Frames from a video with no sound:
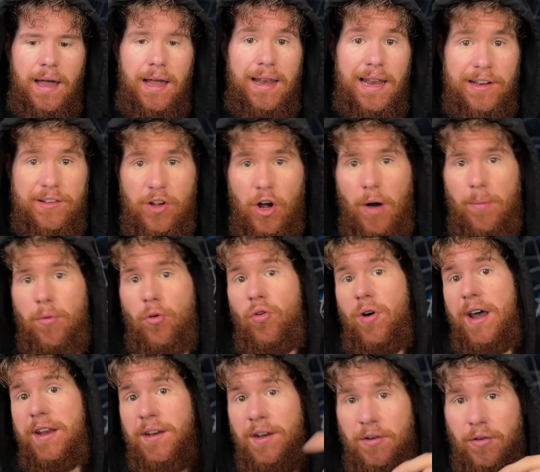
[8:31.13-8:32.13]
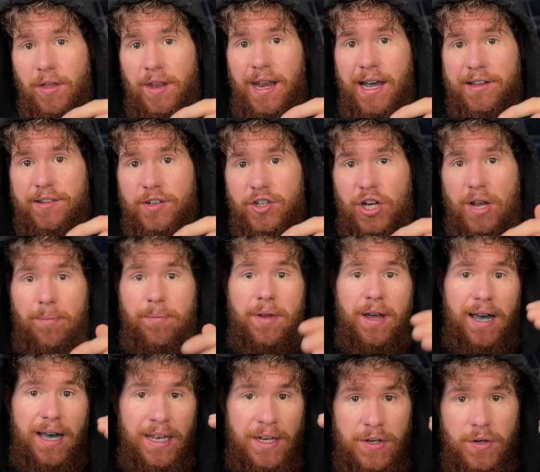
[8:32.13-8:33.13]
Let's hop right into the next
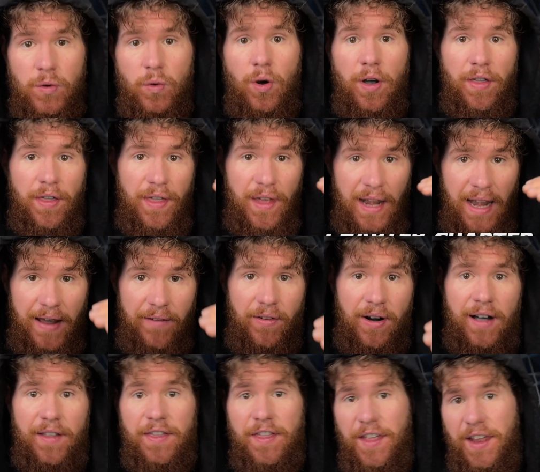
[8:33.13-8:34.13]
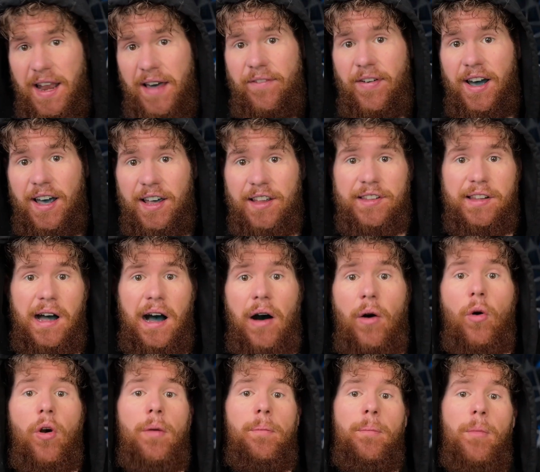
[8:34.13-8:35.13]
chapter, into the liver. The liver is
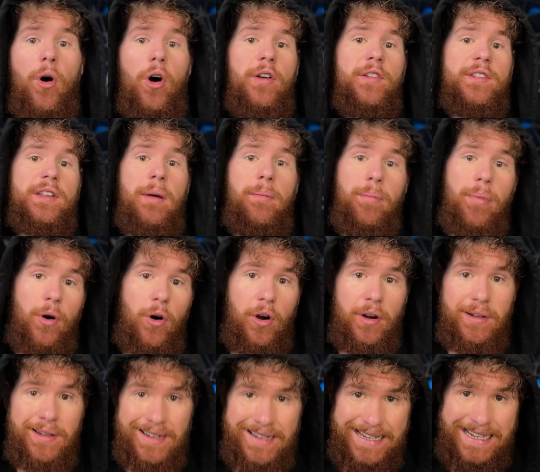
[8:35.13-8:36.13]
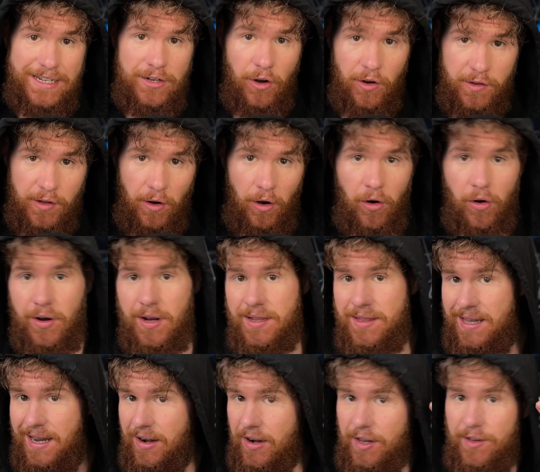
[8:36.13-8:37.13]
our most important detox
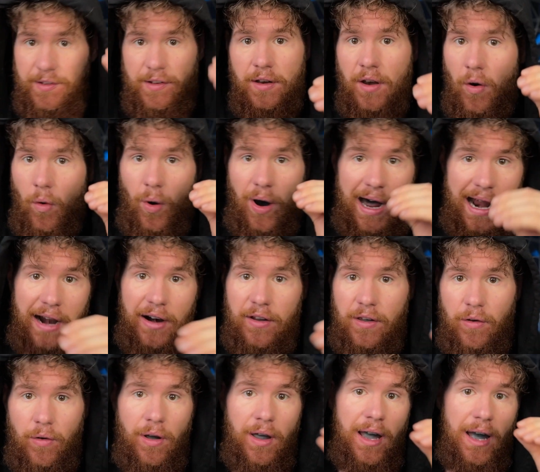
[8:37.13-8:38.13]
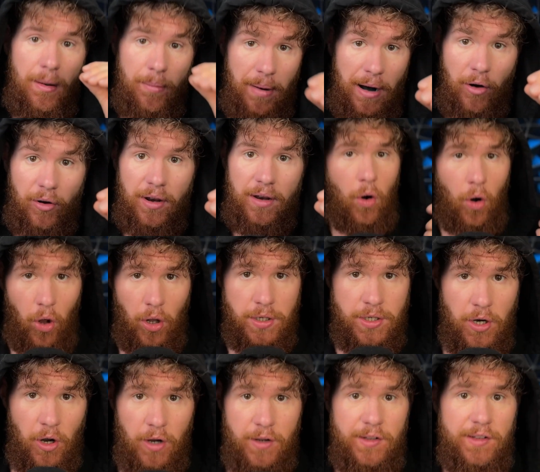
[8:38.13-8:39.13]
organ. There is no arguing about it. All
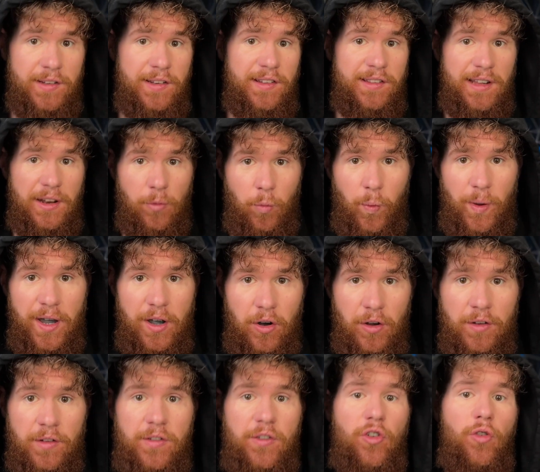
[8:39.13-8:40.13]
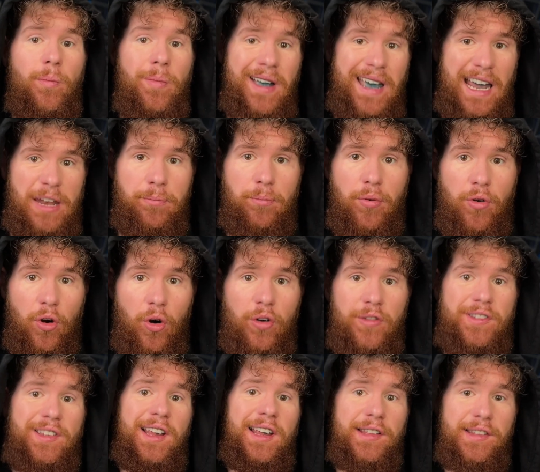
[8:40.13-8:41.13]
toxins that we consume get
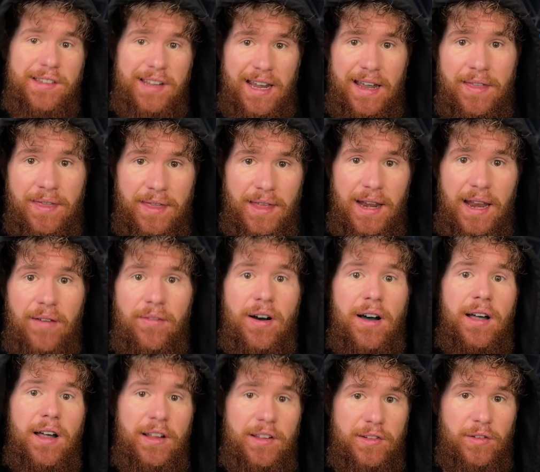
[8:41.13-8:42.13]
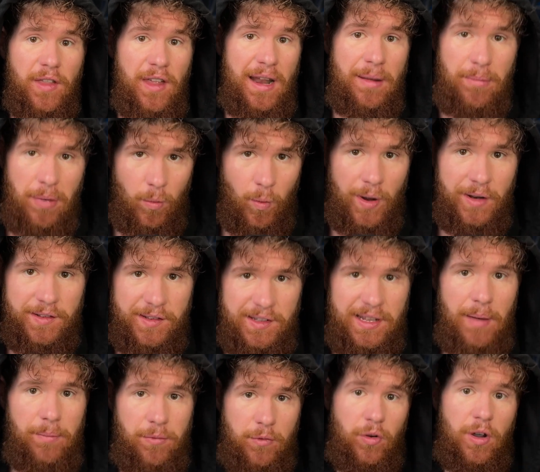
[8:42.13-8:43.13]
processed in the liver. So the number 1
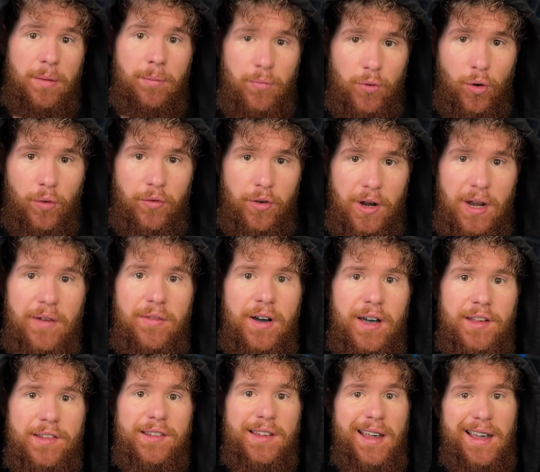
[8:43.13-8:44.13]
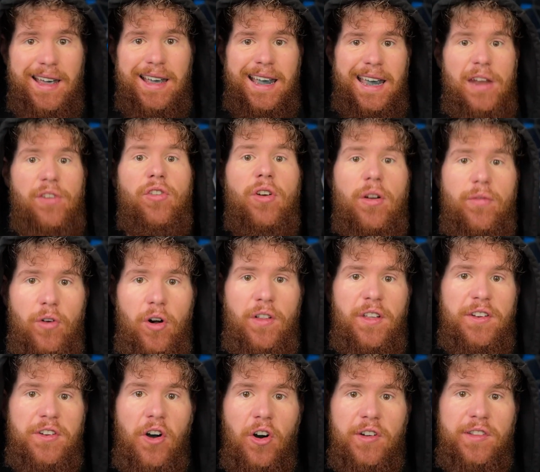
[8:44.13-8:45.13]
step to improve your liver is get rid of all
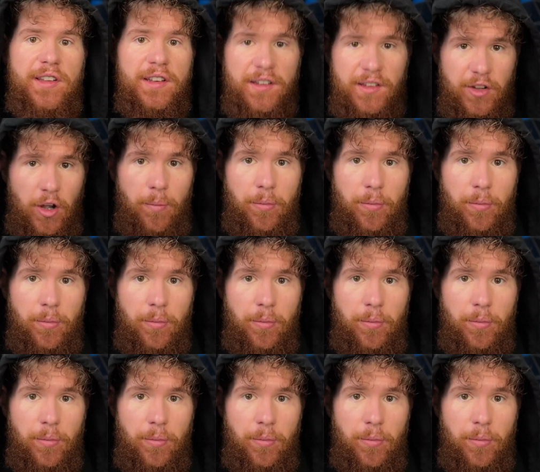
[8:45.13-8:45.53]
the toxins. Stop